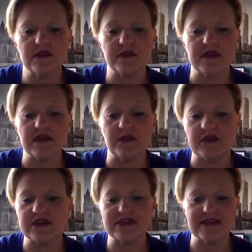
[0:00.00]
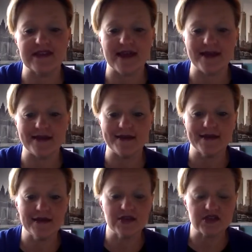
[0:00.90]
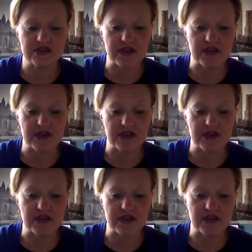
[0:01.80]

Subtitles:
I mean, we can see that just in